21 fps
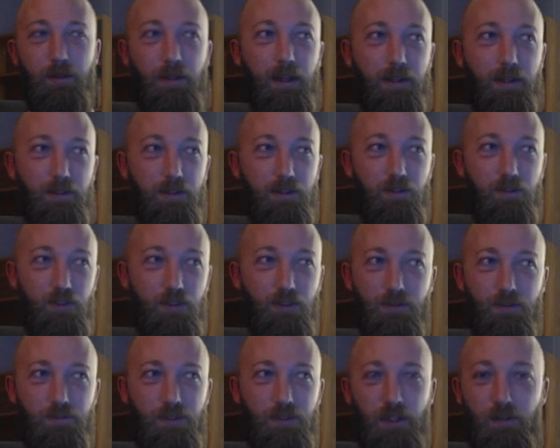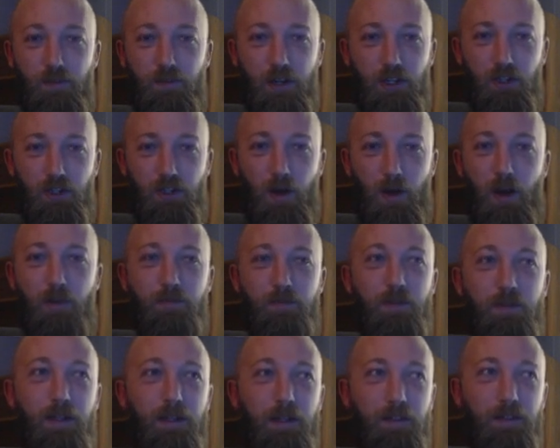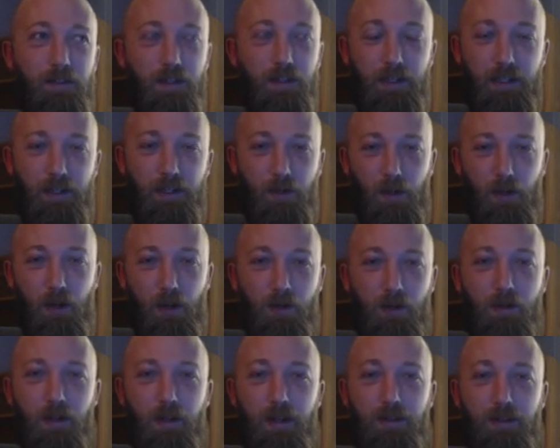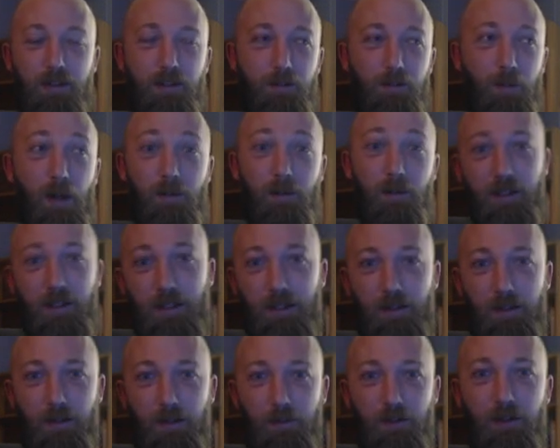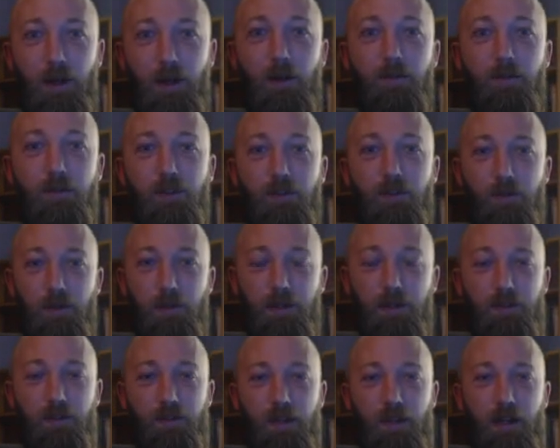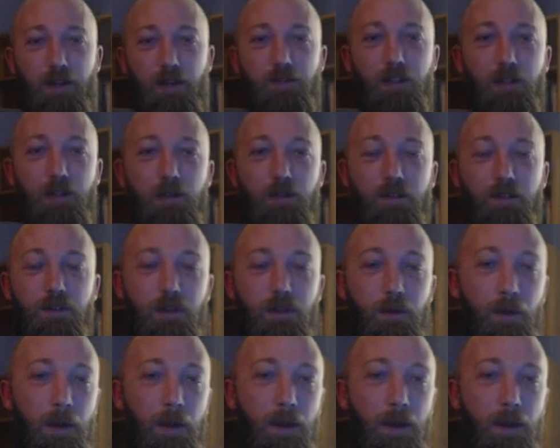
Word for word: Like he's just gonna finish her off. Like he's gonna kill her, and then he's probably gonna kill himself. Is what is kind of alluded to